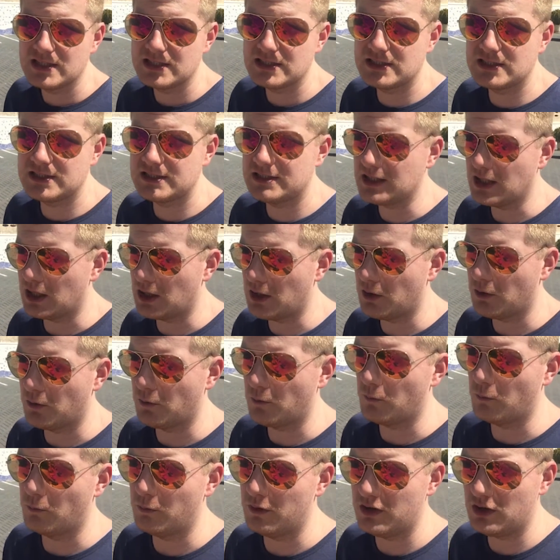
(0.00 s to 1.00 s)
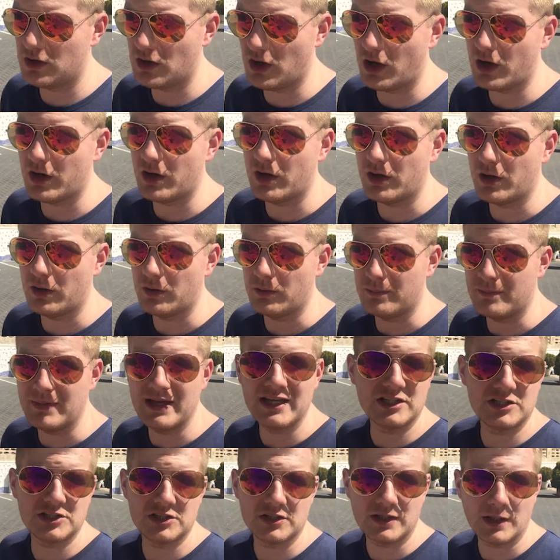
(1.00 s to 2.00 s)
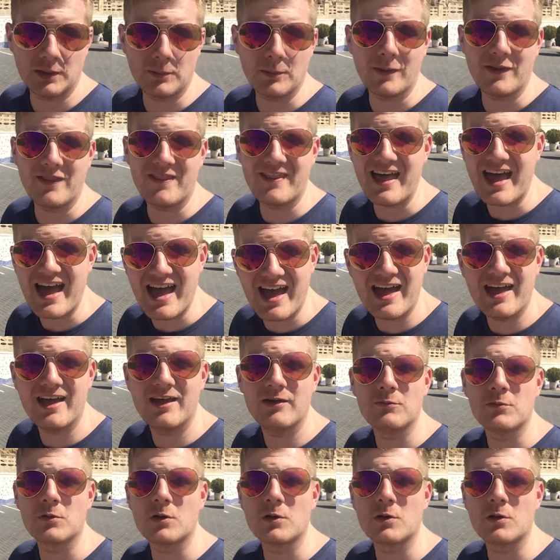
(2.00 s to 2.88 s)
So we gotta make sure that we're there.